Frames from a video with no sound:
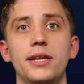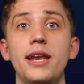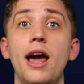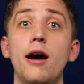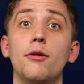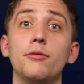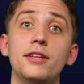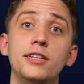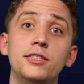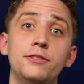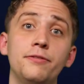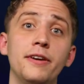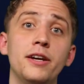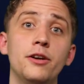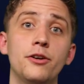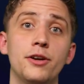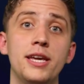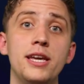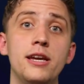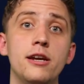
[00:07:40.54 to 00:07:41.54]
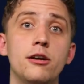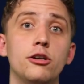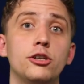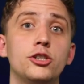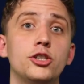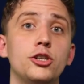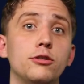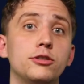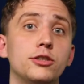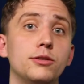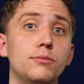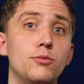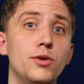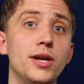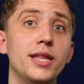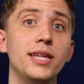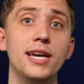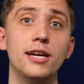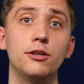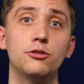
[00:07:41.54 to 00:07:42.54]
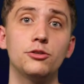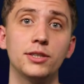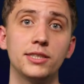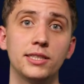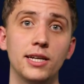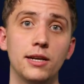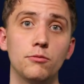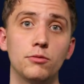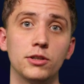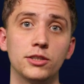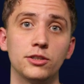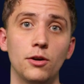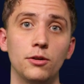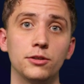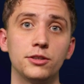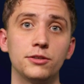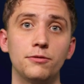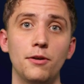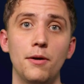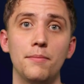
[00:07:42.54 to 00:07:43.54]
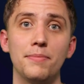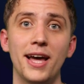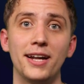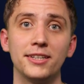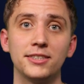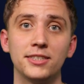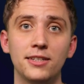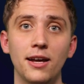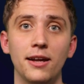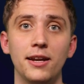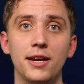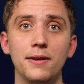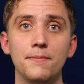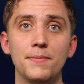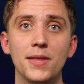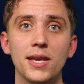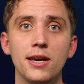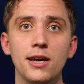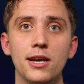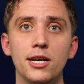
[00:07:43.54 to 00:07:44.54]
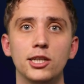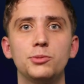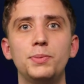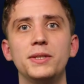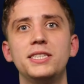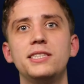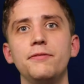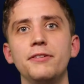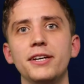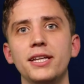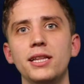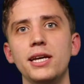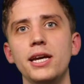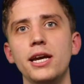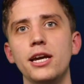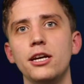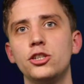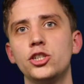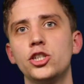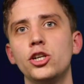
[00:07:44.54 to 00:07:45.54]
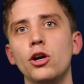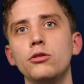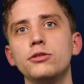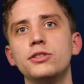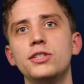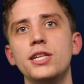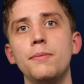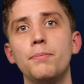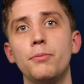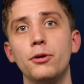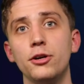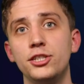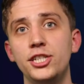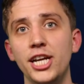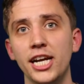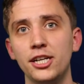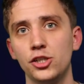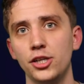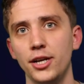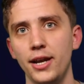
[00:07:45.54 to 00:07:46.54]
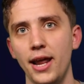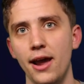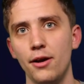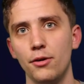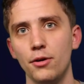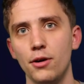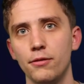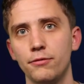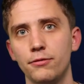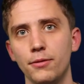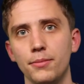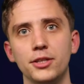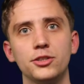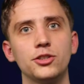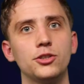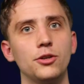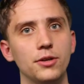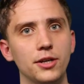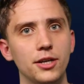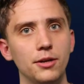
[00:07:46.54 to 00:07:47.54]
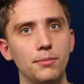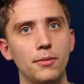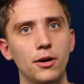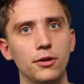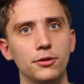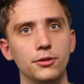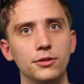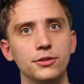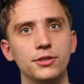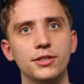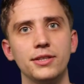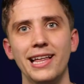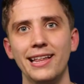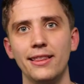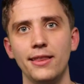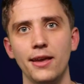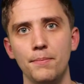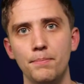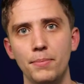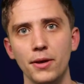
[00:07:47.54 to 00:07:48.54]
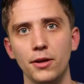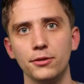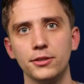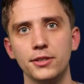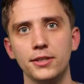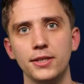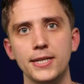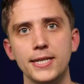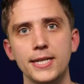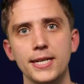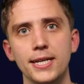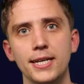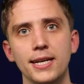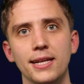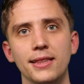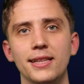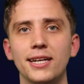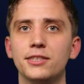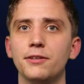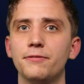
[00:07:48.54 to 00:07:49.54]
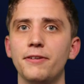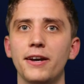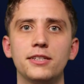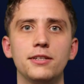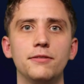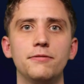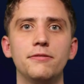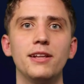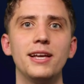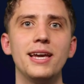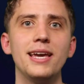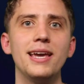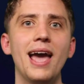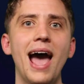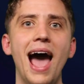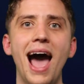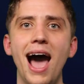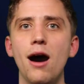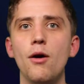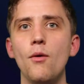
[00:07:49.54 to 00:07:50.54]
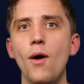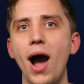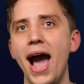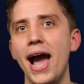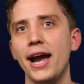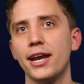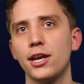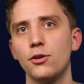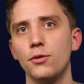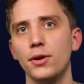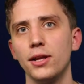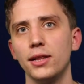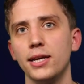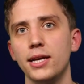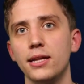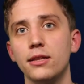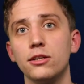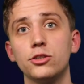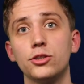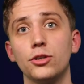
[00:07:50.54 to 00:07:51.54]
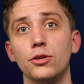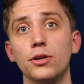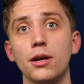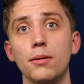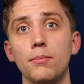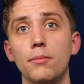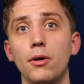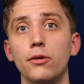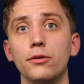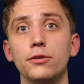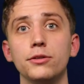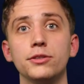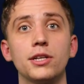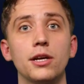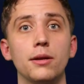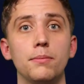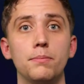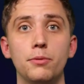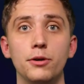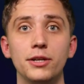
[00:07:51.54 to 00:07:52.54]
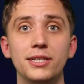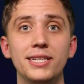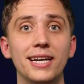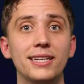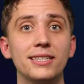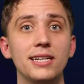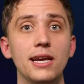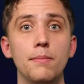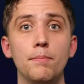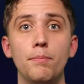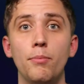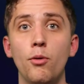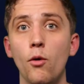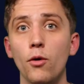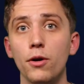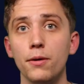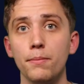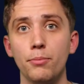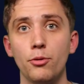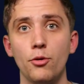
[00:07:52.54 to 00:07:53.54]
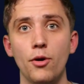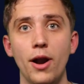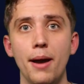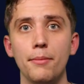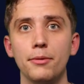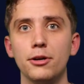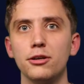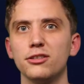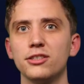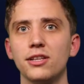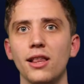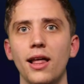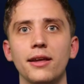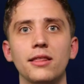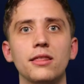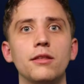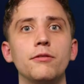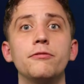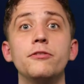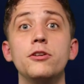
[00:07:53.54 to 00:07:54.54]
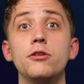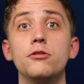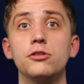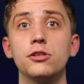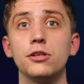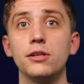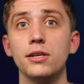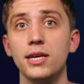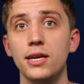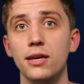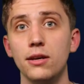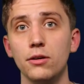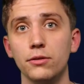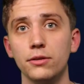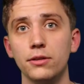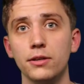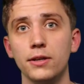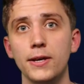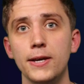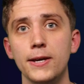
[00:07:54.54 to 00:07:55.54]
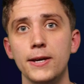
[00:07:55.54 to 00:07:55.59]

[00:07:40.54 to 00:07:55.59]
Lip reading: Now, this figure here shows some really interesting results from that study. Specifically, it shows the prediction error from the surrogate models that they built. That's effectively how accurately the surrogate models can predict important parameters like the fusion yield.